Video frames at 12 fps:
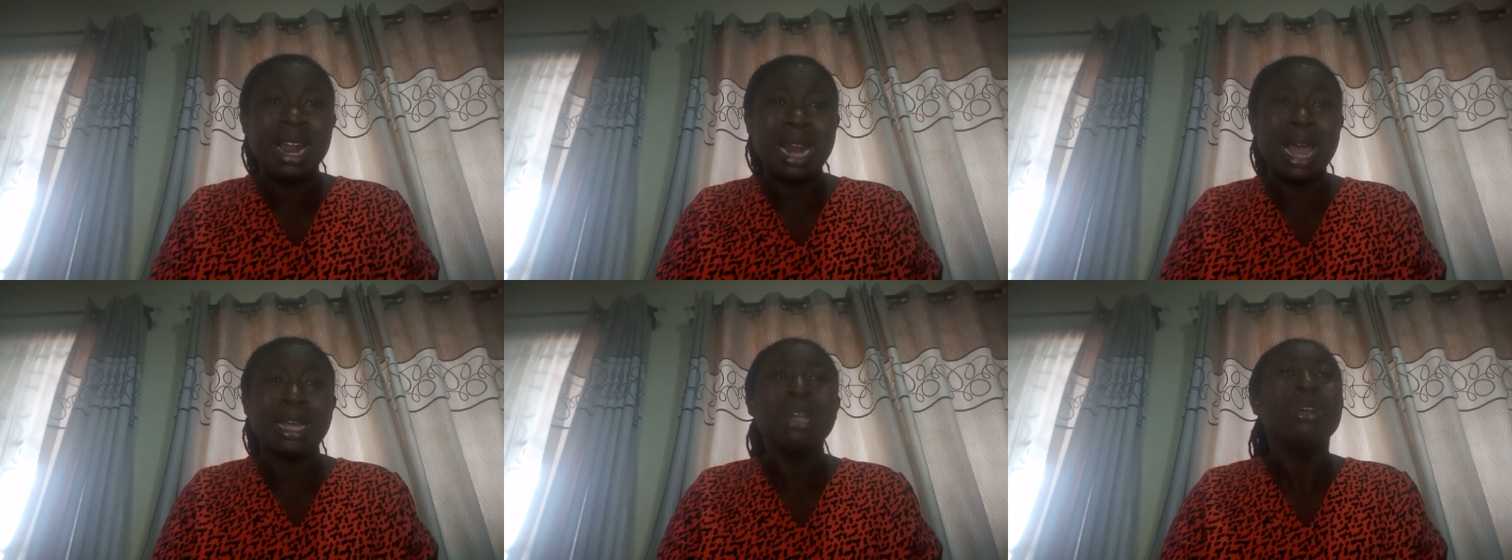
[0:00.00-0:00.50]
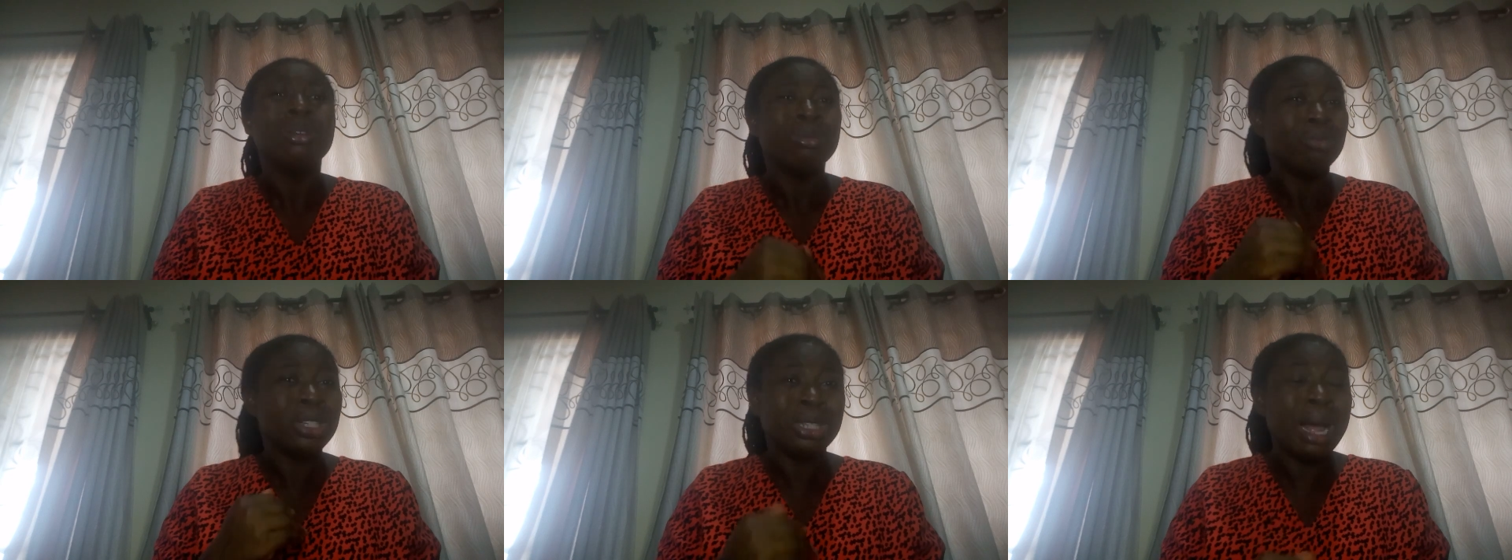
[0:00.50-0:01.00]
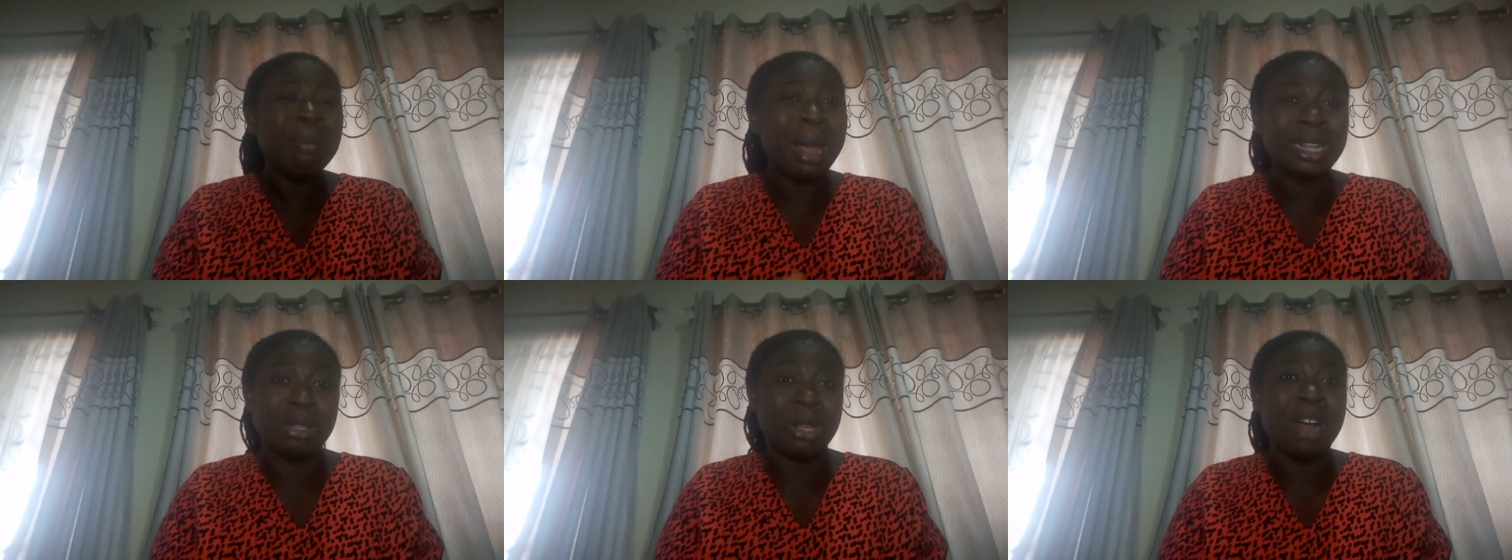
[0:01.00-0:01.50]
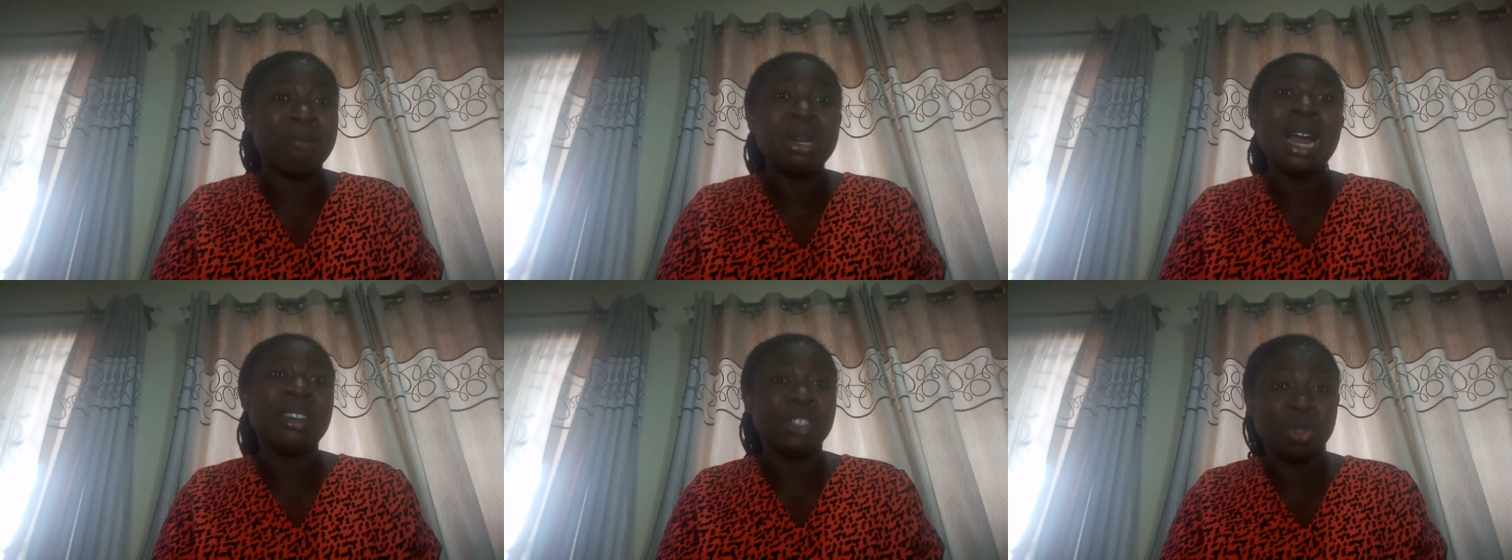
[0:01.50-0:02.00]
Like, that might have been
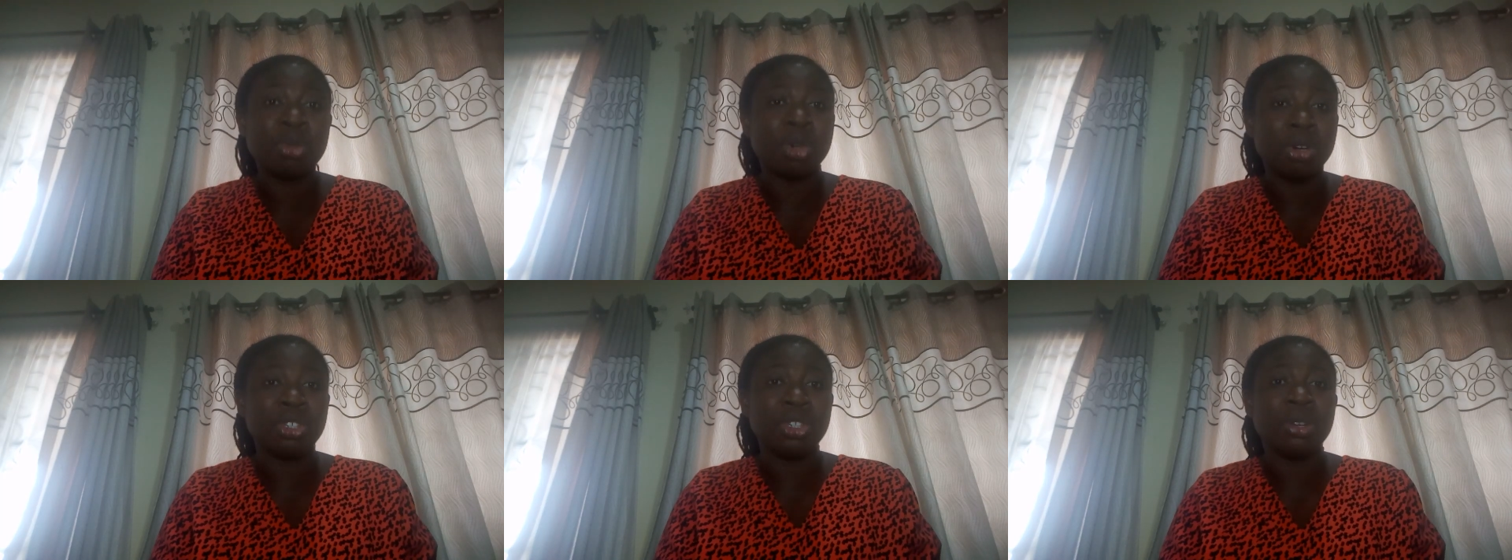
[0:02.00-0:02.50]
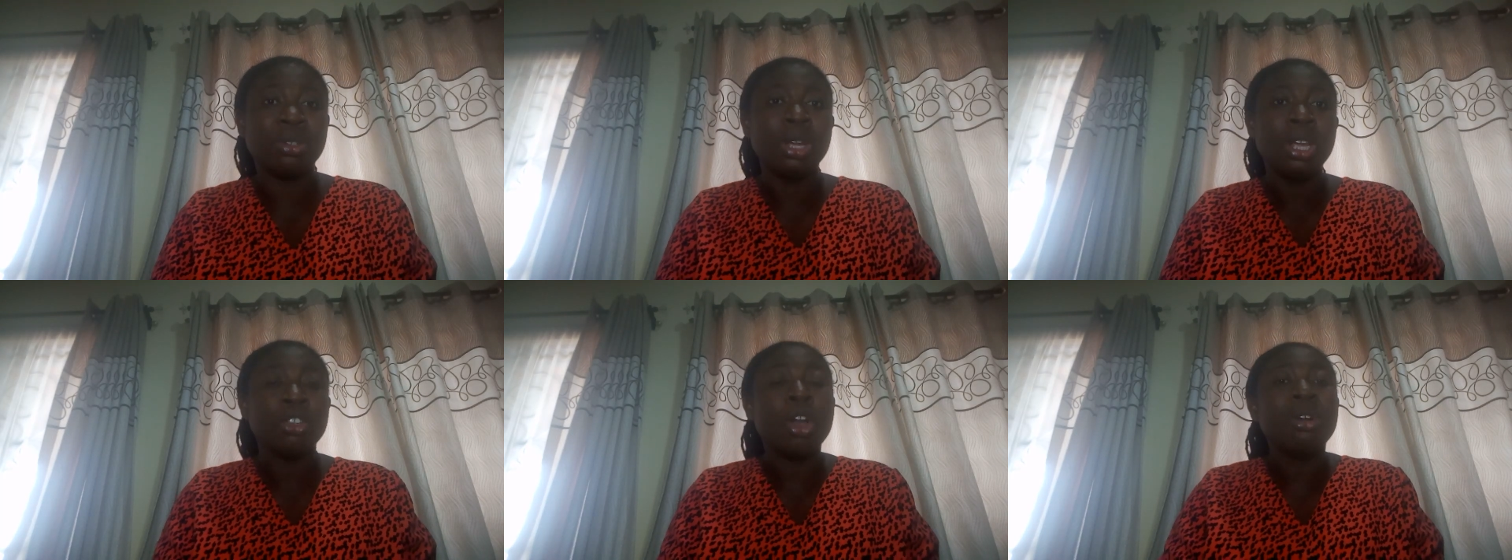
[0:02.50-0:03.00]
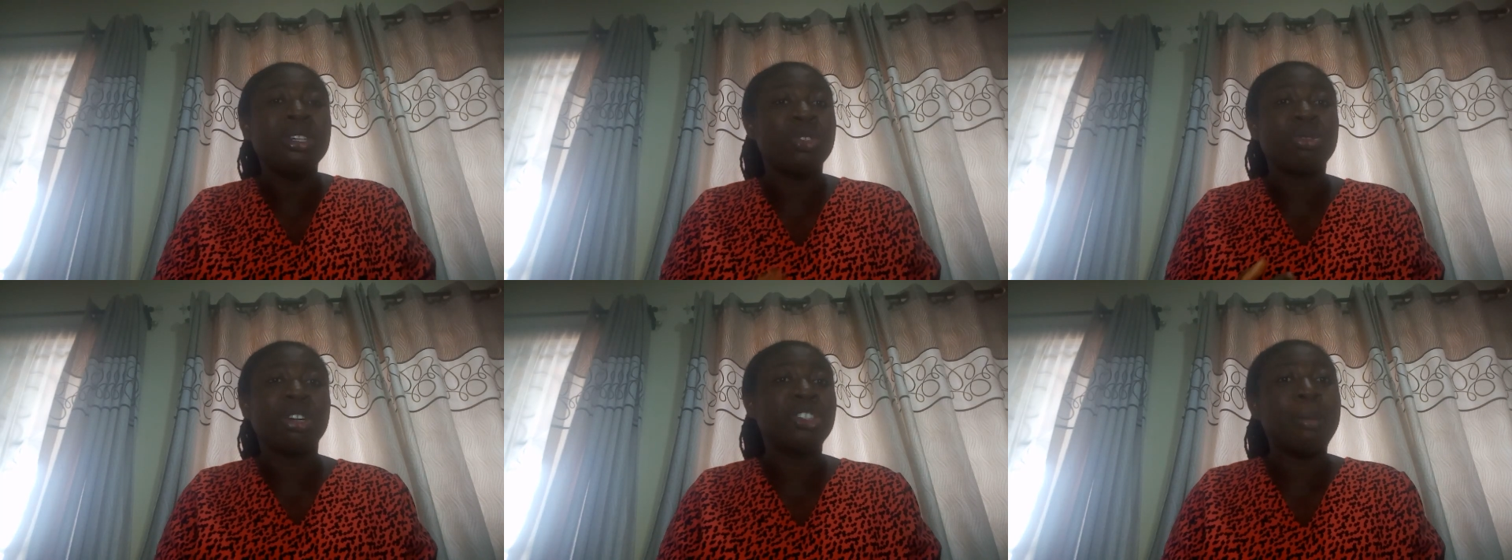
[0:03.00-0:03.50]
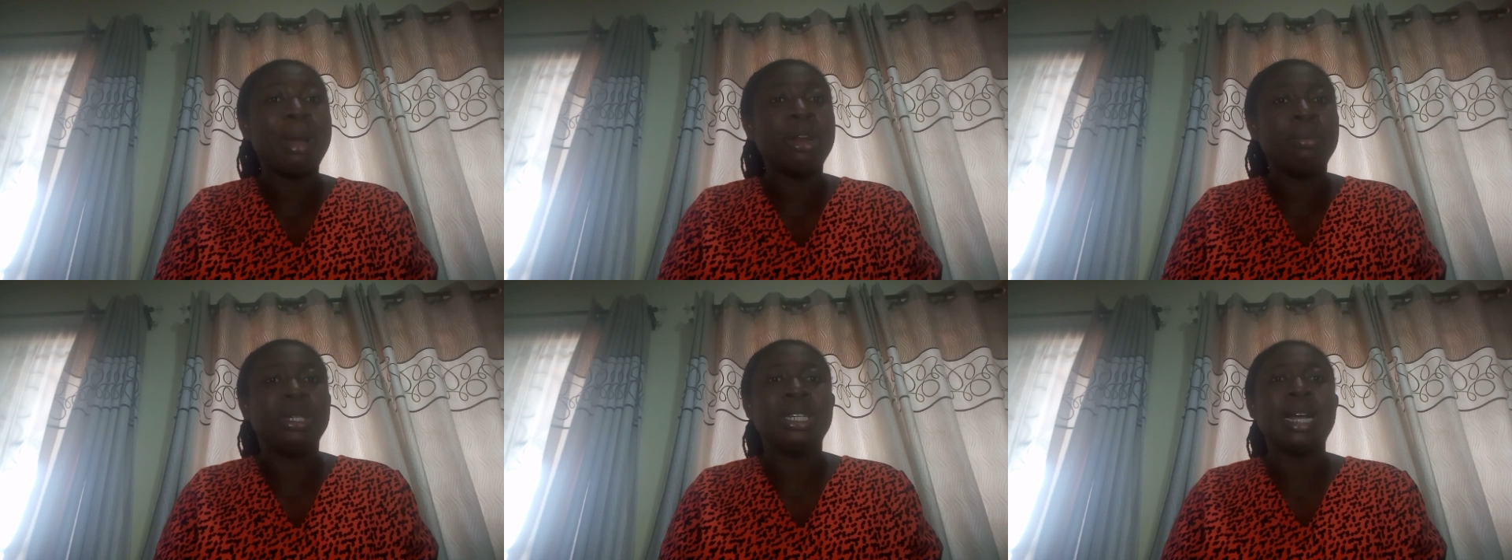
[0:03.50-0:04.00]
an instruction. Your own instruction might not
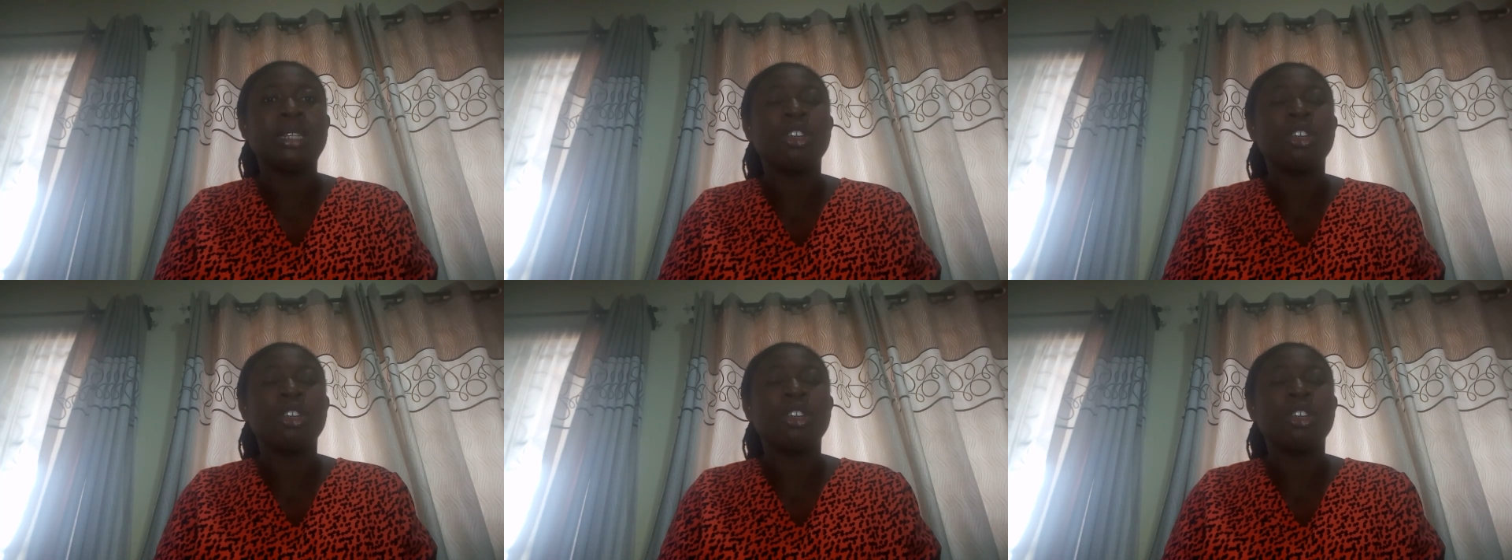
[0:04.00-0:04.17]
be that.